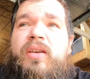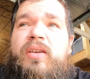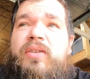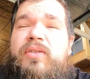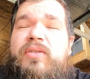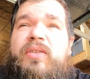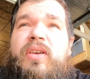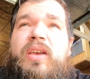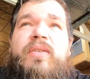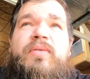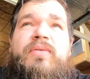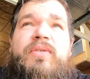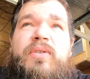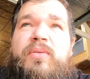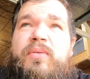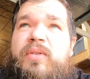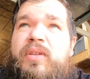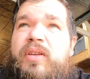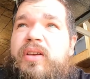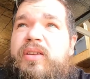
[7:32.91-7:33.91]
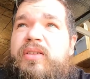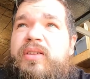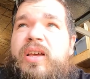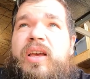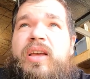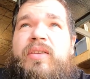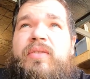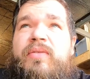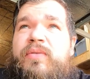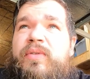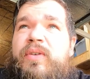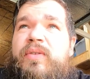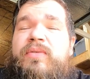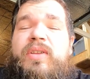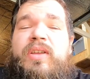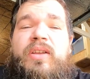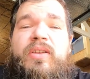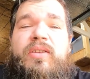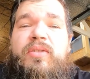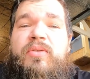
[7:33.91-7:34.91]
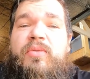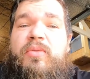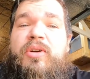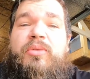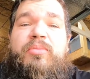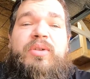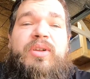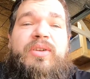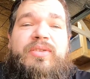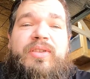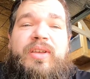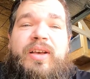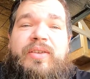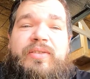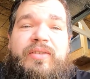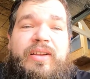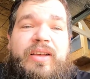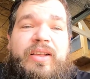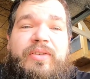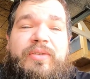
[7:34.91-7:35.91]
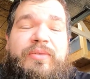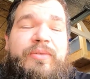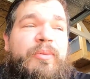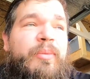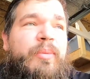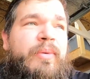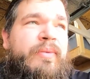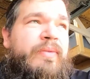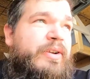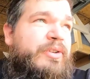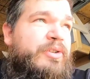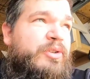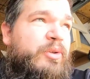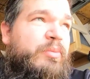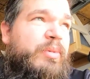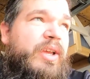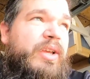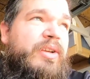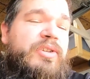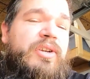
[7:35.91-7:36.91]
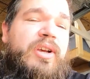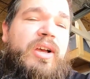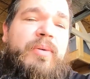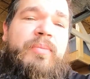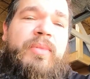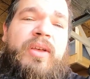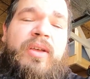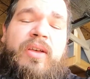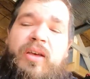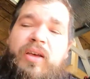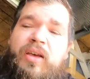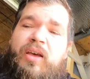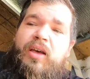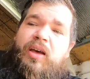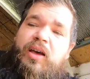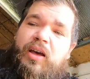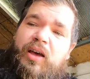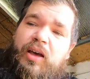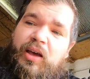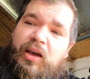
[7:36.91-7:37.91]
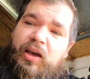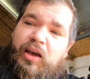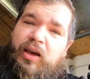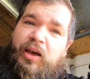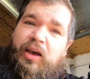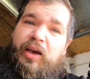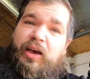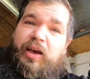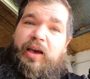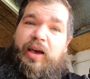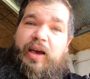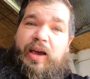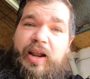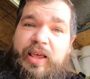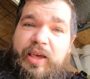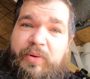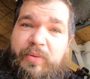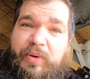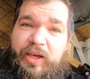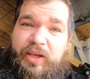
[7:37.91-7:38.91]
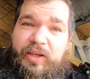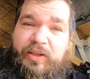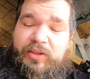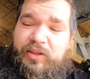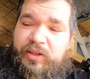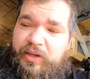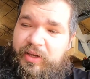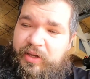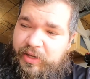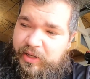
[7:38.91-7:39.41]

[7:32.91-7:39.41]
Saves you like 10, 15, 20 plus thousand miles for a professional paint job. Anyways,